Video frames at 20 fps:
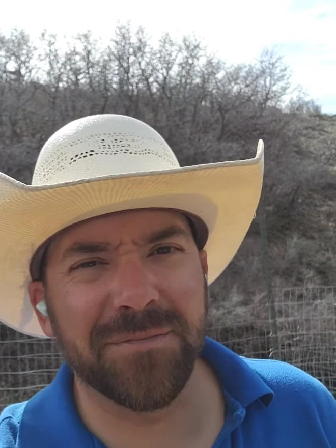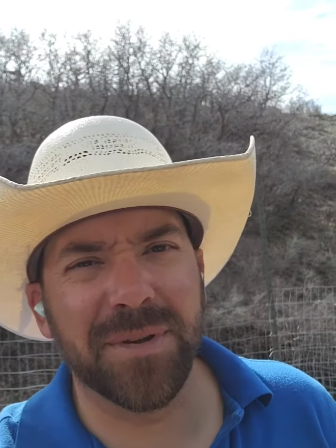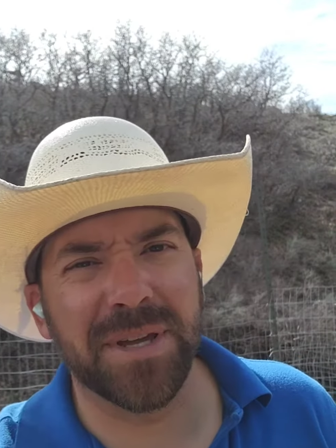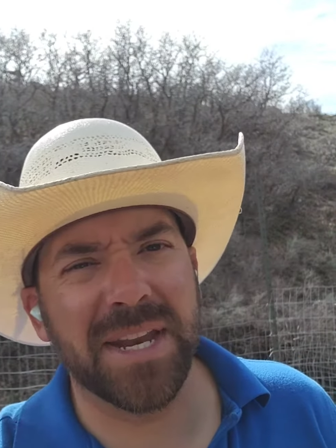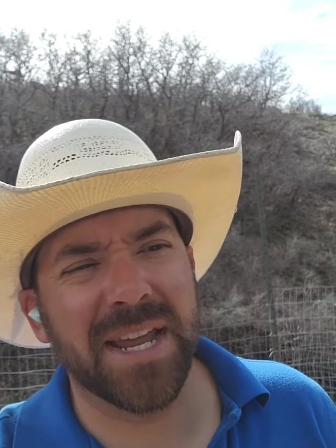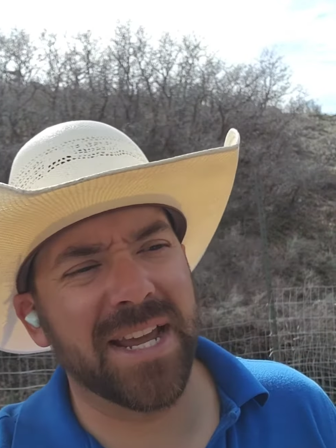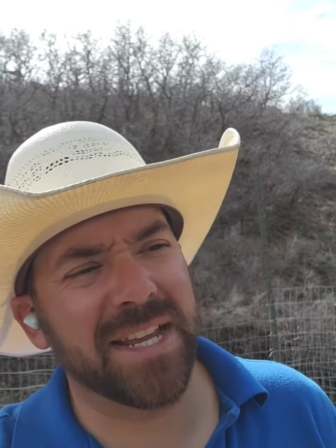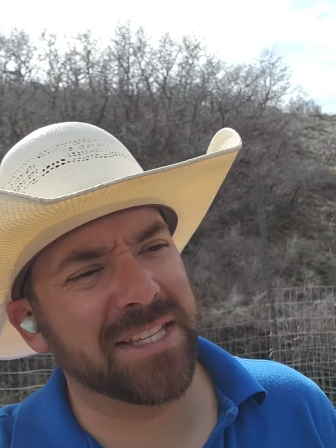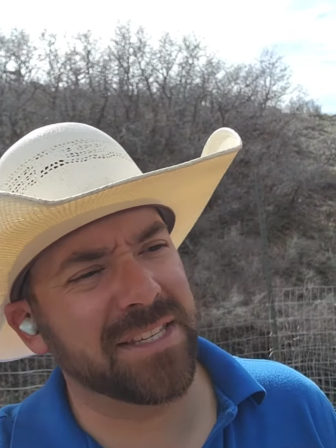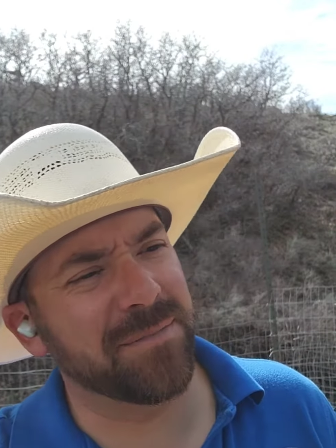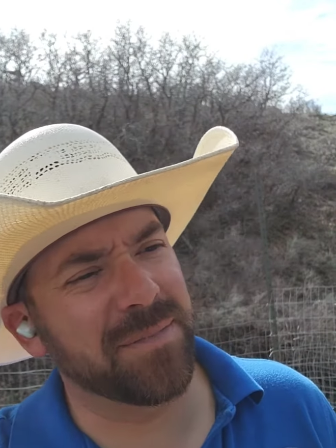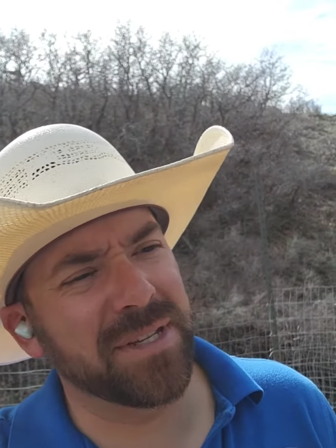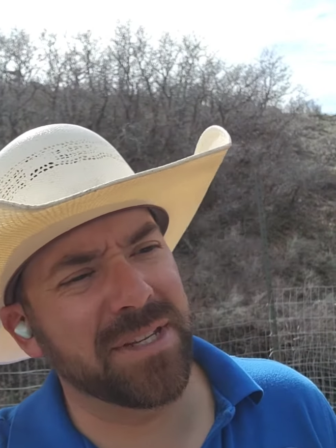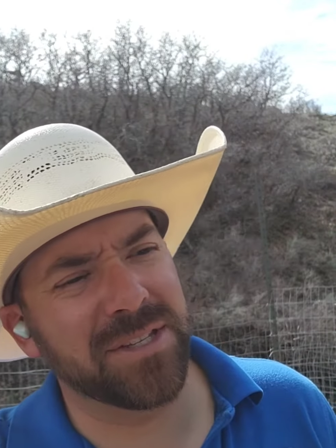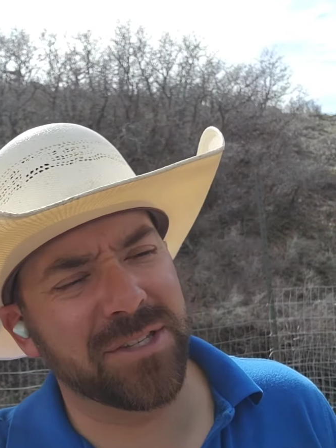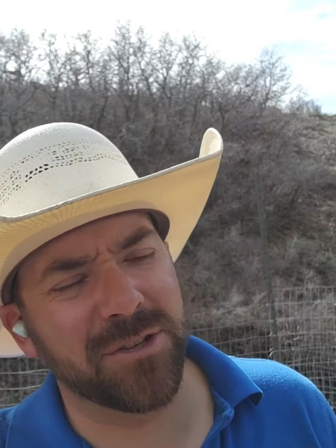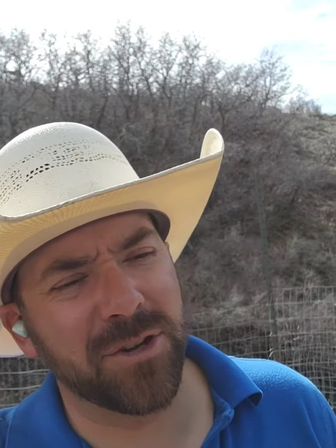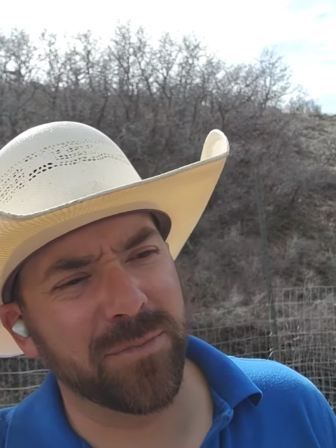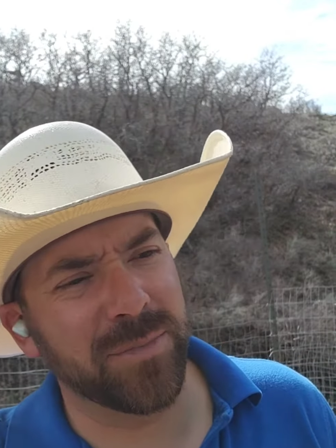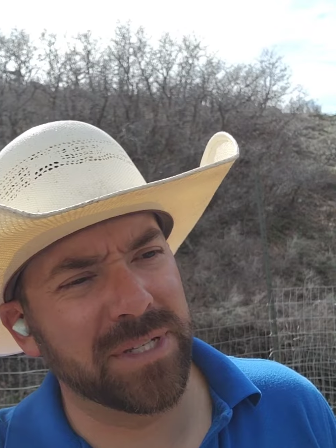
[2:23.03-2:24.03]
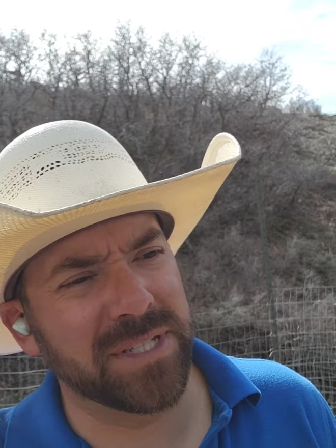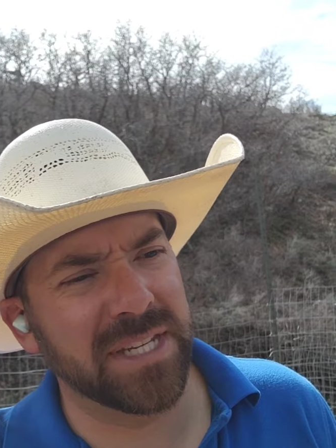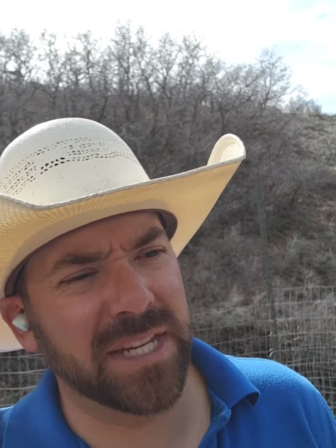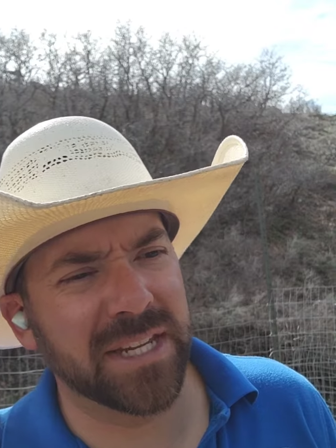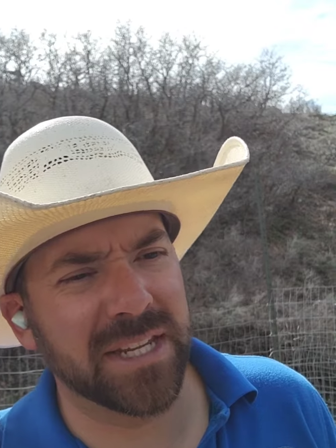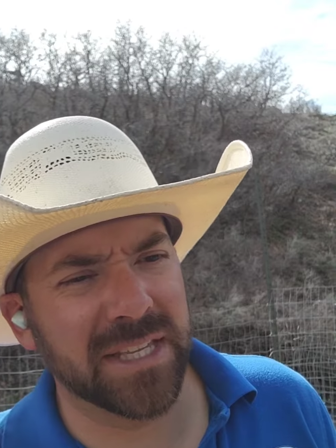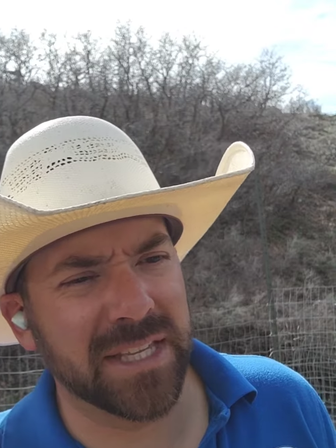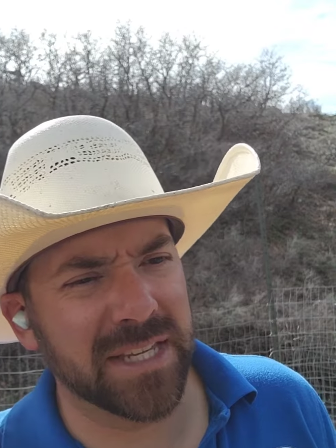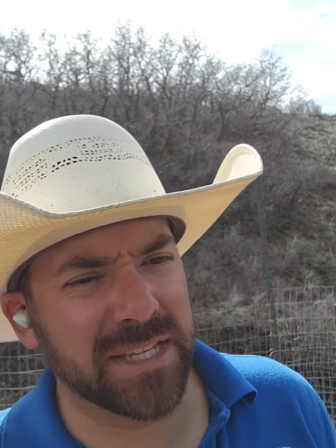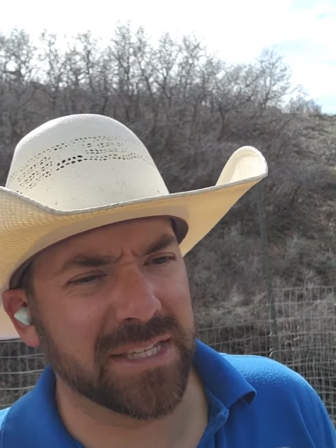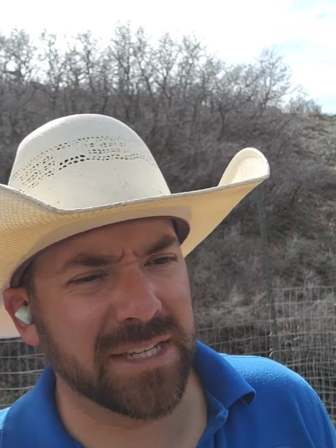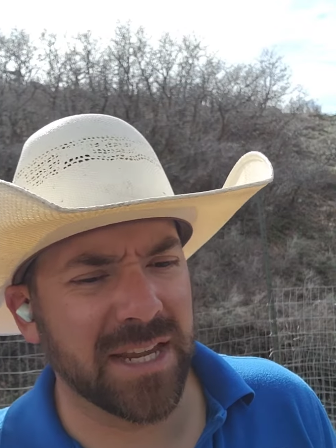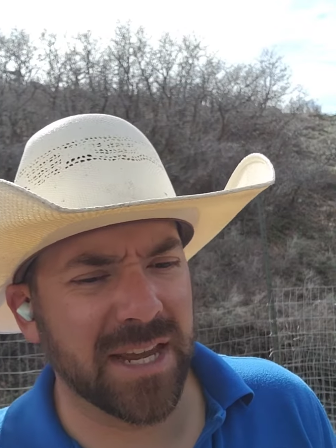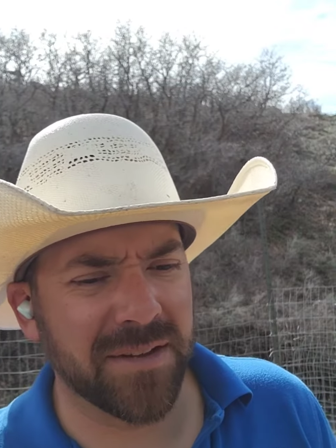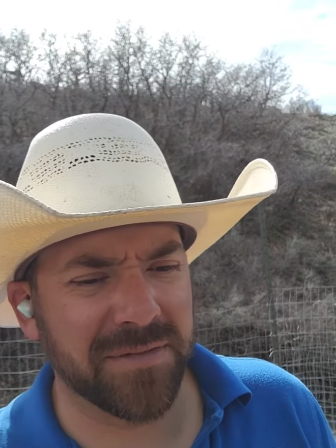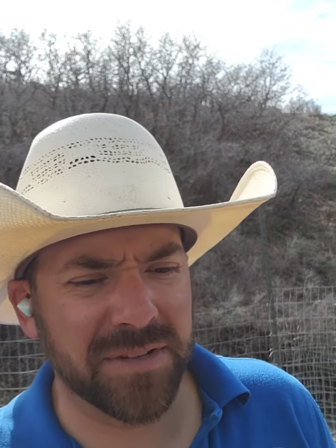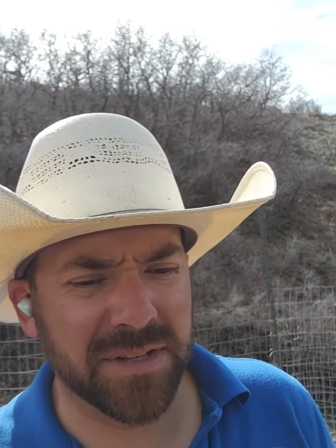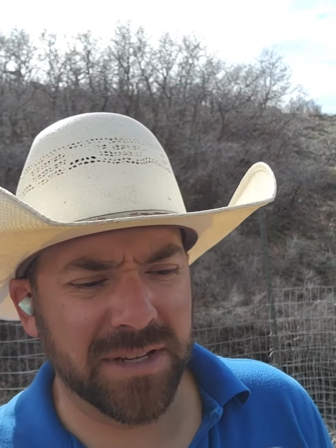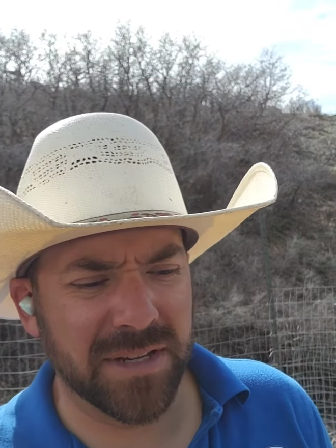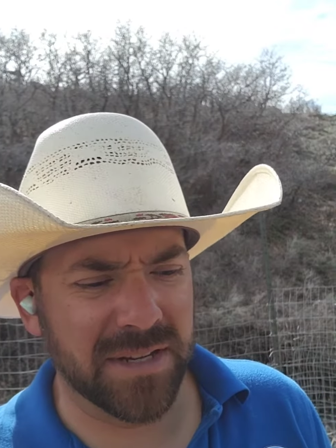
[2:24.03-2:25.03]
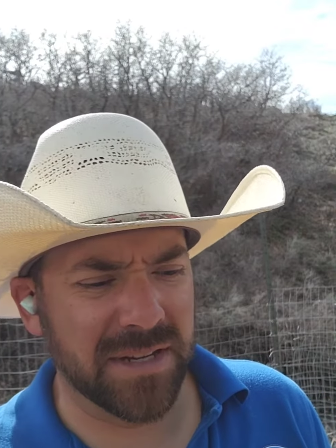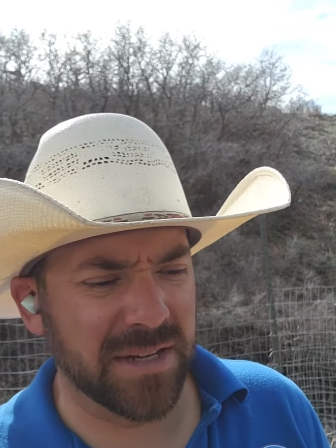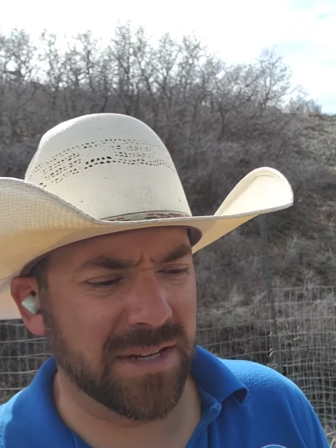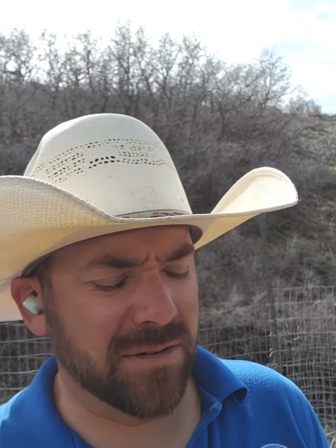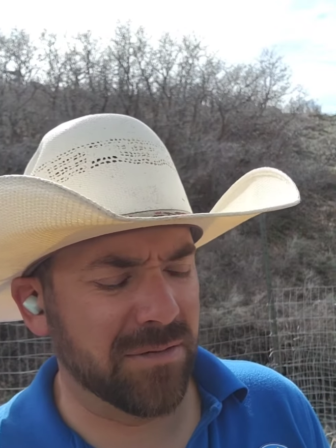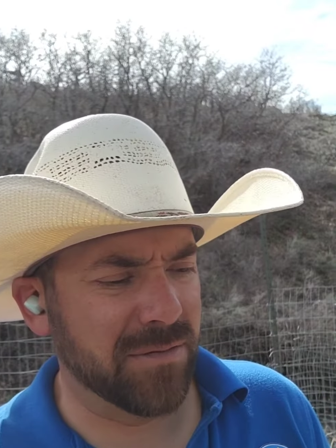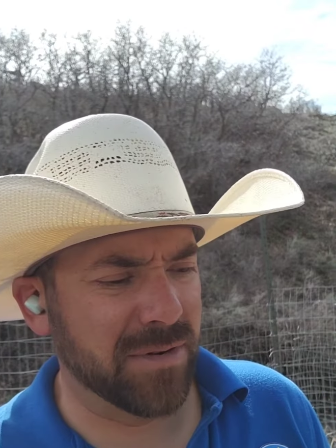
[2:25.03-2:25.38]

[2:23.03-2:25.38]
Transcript: but it has to be so meticulous. You have to